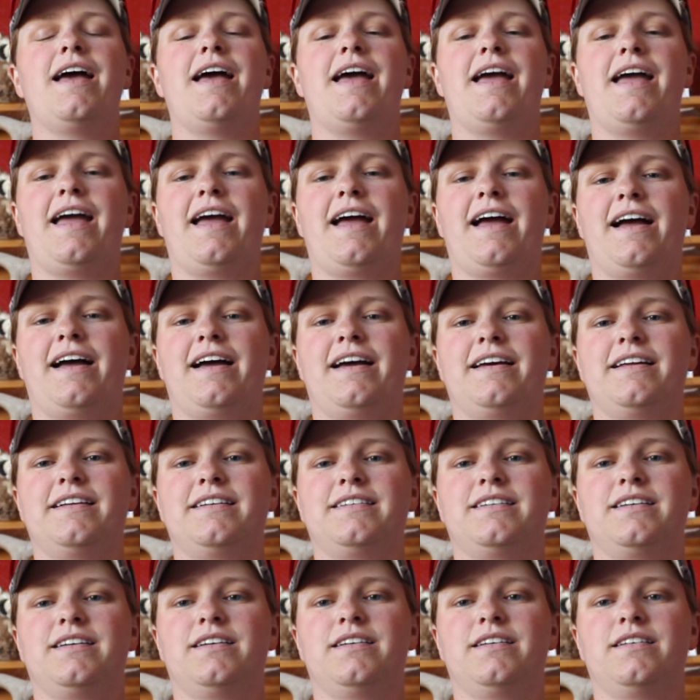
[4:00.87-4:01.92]

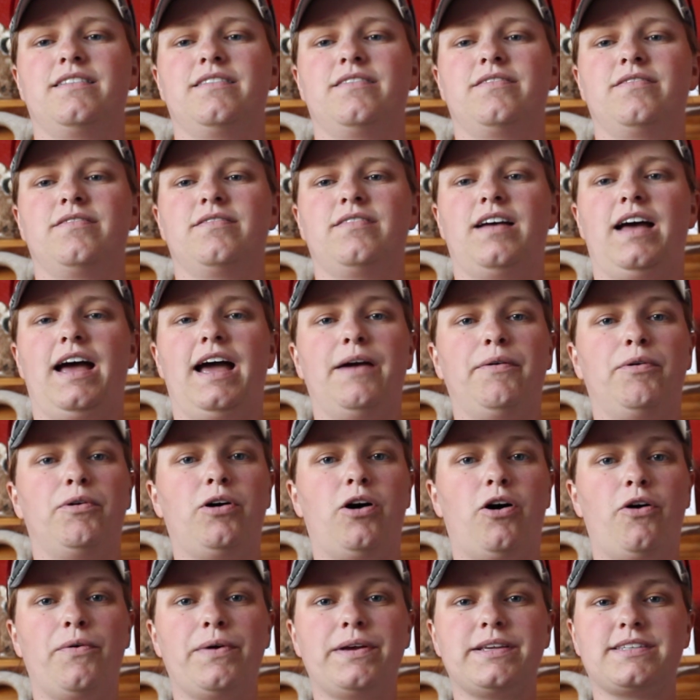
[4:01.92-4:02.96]
And I will
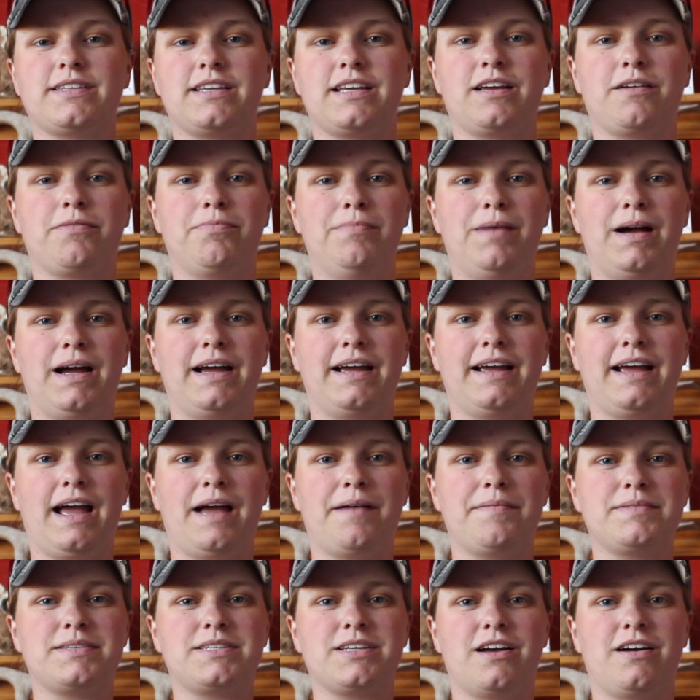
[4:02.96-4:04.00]
always link my
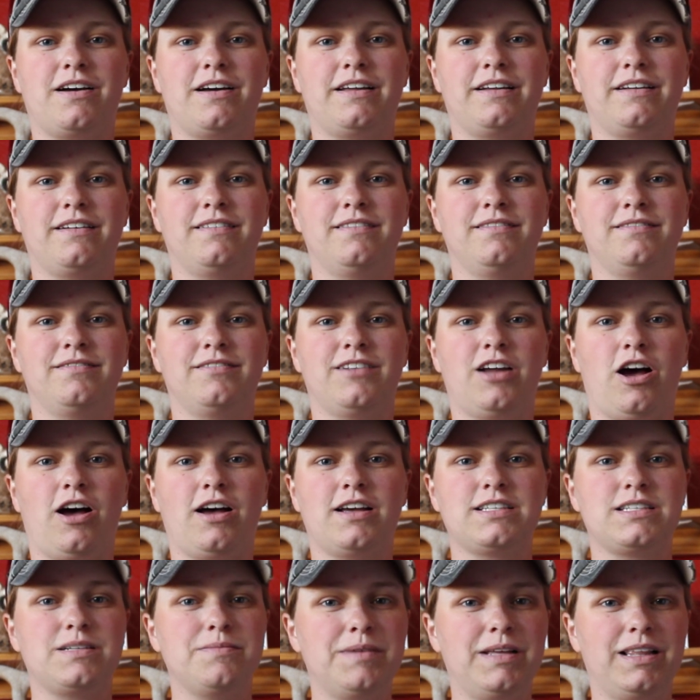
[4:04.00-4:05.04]
Amazon
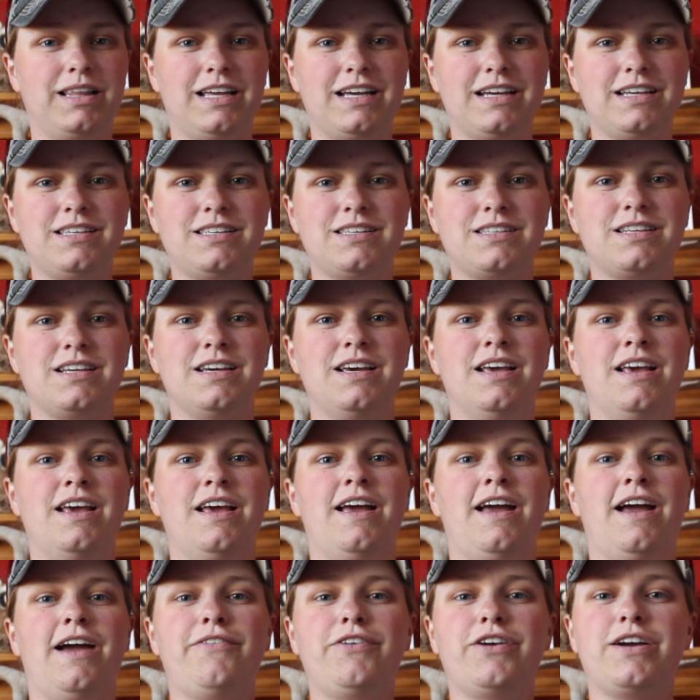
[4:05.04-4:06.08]
ostomy list.
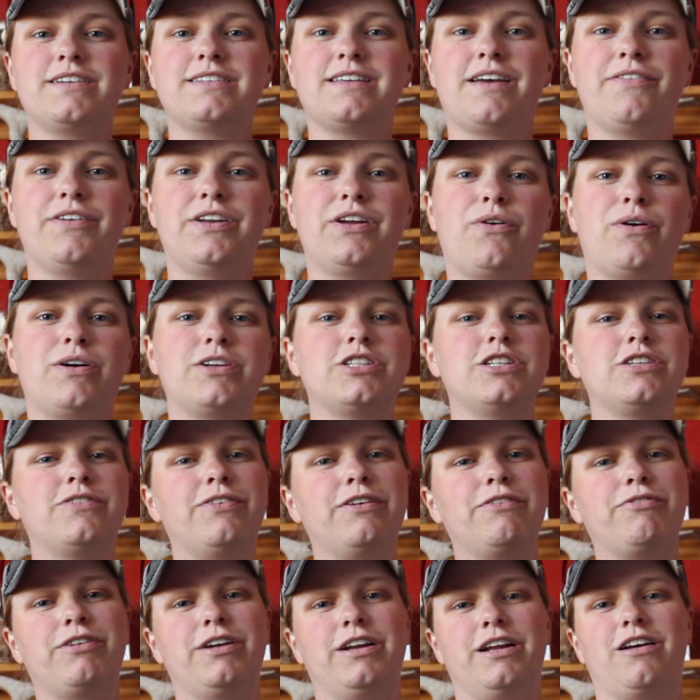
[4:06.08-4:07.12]
If you guys have any questions,
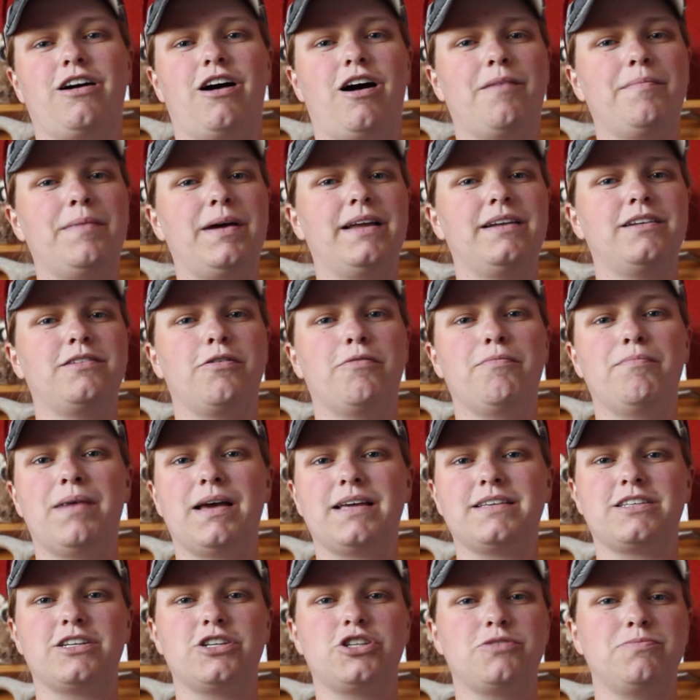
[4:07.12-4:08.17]
feel free to comment,
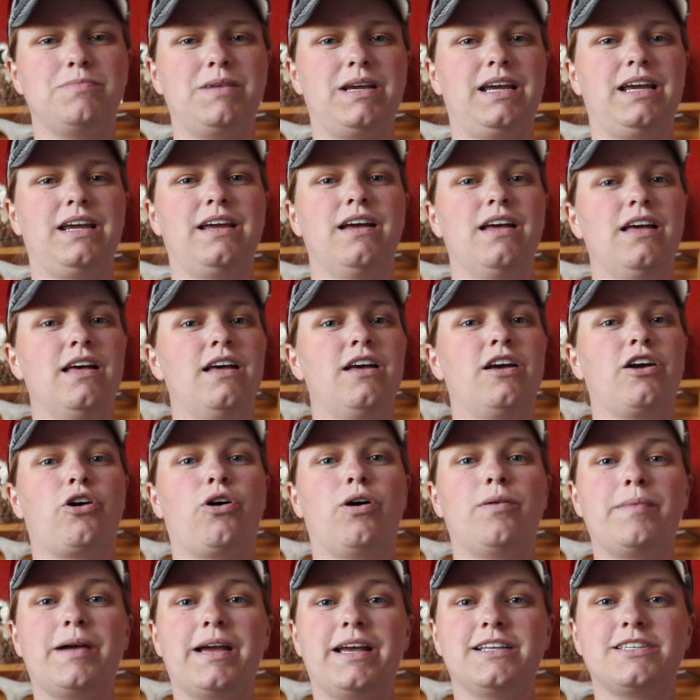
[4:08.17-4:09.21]
message me, go
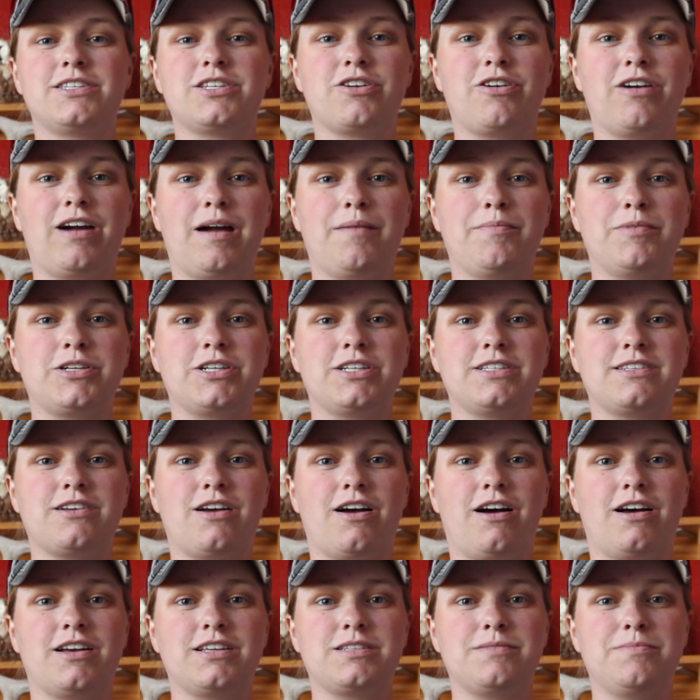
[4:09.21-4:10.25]
on my Instagram, which is
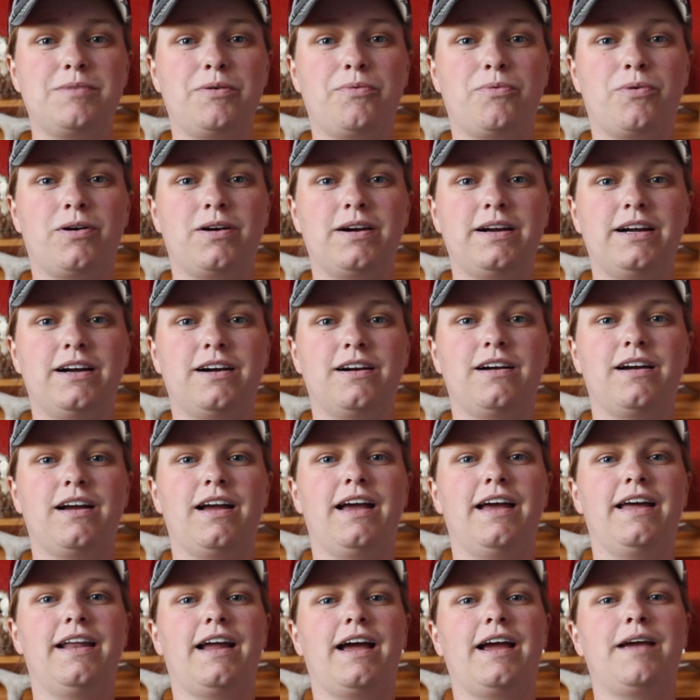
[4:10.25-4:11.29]
Ostomy Warrior,
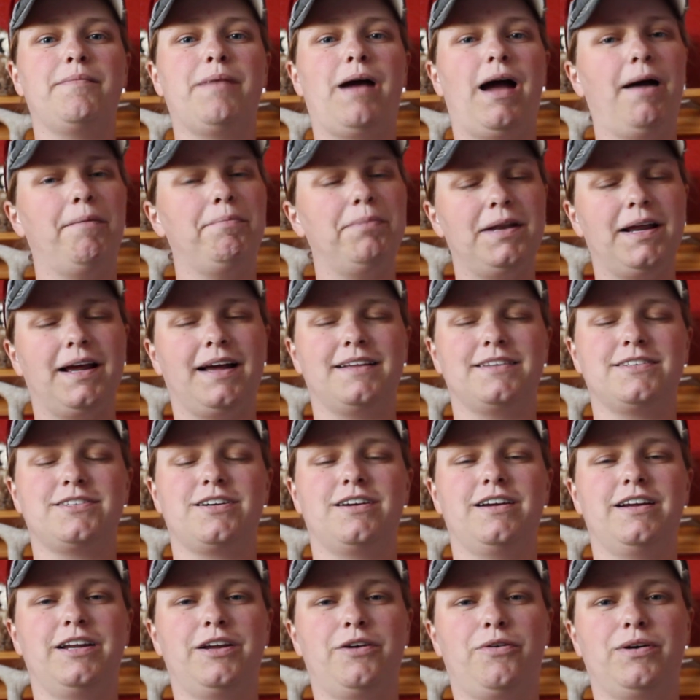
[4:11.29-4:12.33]
and I am happy to
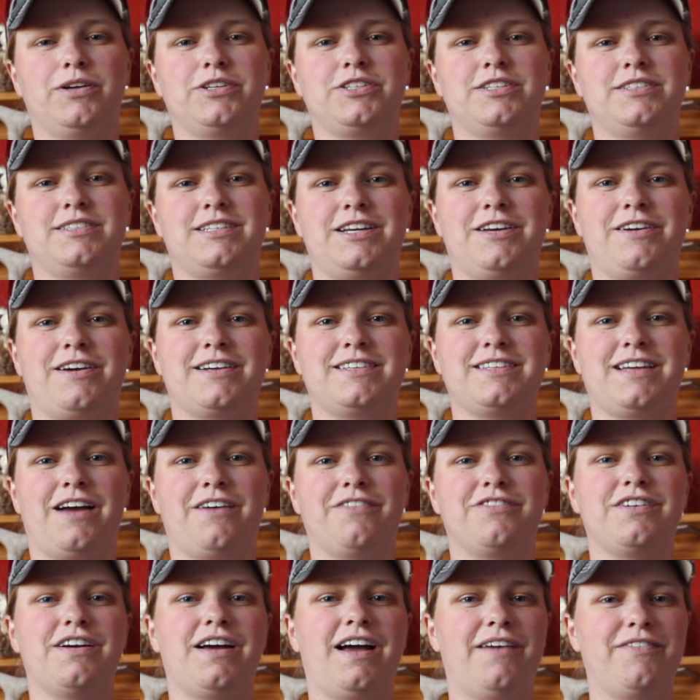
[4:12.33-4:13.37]
answer any questions that you guys
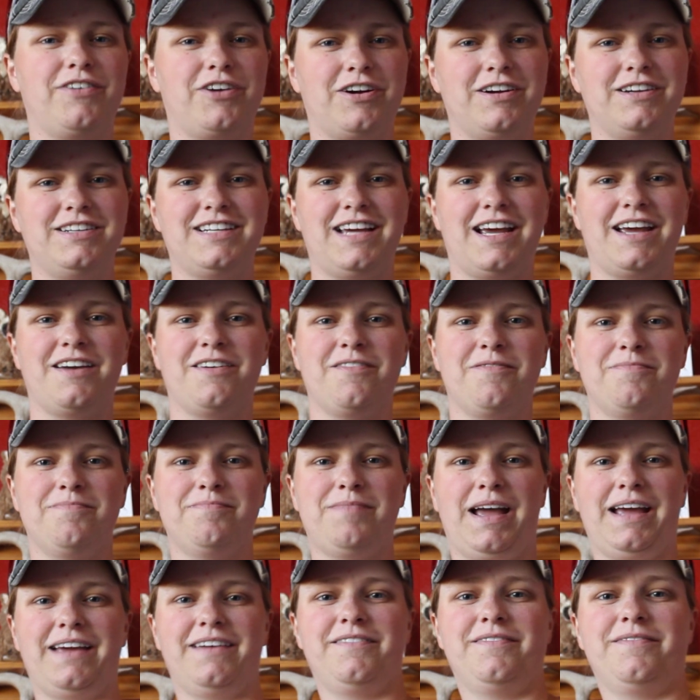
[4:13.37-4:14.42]
have. Have a great day.
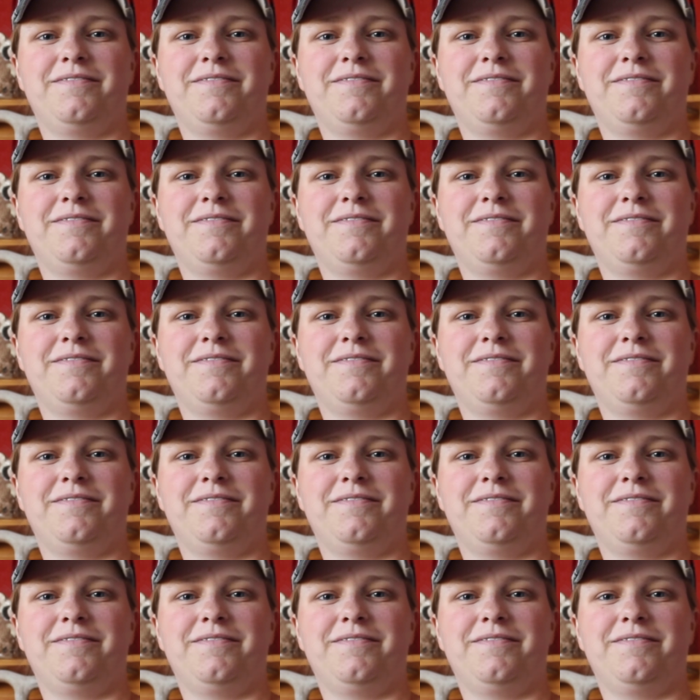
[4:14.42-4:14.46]
Bye.